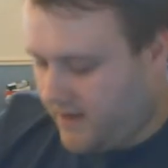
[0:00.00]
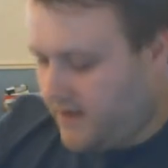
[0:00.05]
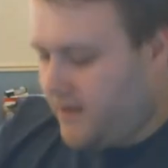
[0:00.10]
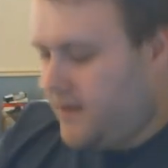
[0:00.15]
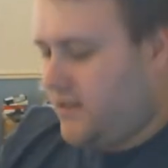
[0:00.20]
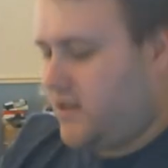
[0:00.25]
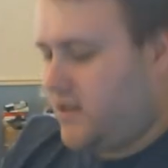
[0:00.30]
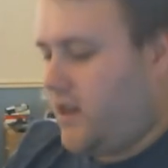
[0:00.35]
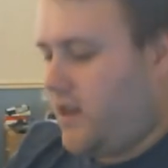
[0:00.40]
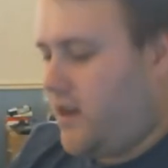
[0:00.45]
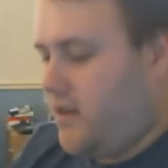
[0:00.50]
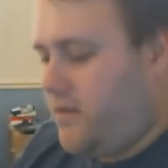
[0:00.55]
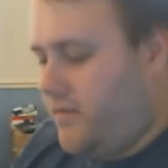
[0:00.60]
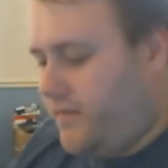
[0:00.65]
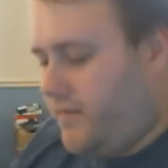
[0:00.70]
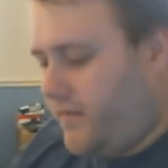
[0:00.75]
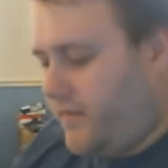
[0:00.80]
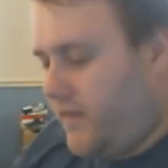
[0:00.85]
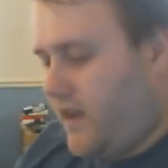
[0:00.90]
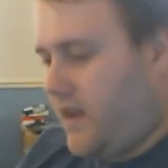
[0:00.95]
So
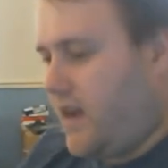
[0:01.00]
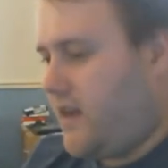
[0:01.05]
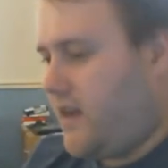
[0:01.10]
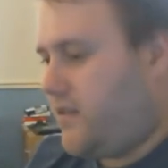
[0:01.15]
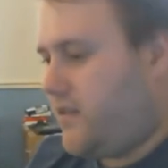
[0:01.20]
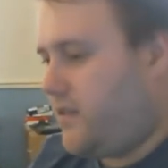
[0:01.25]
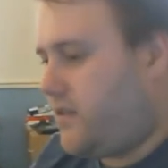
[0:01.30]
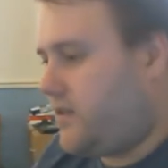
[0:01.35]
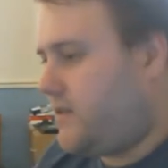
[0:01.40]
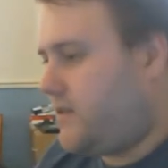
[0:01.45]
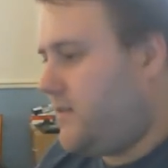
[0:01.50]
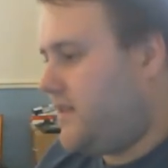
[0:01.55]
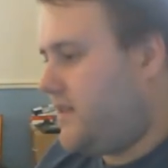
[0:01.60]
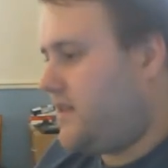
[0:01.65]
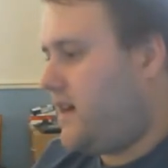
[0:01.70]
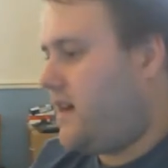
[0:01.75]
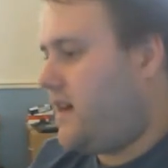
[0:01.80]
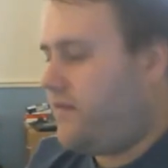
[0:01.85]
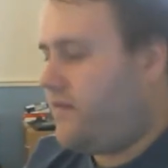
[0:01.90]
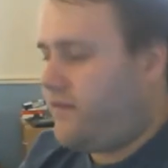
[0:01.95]
I thought to
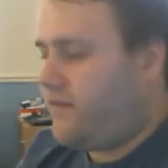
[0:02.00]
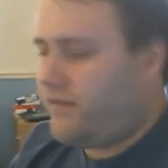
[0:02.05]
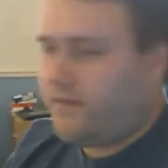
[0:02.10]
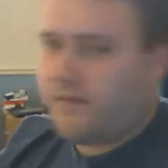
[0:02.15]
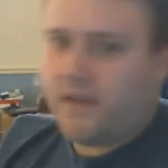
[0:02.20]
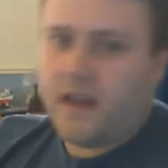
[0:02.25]
myself,